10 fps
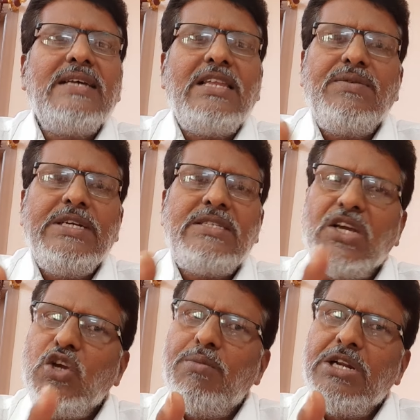otherwise the
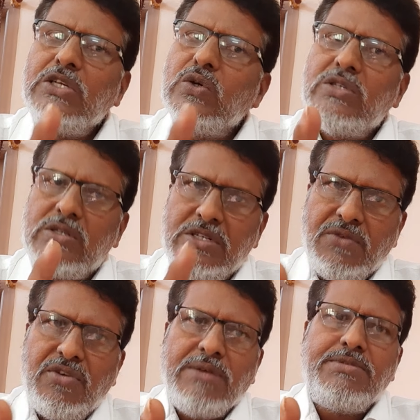human resource is
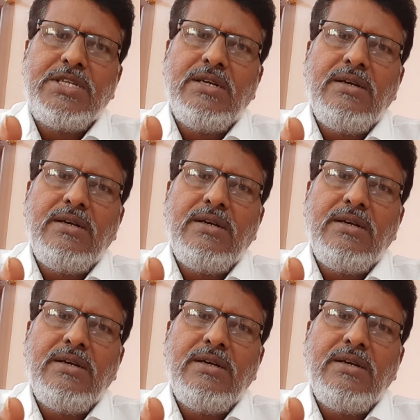developed,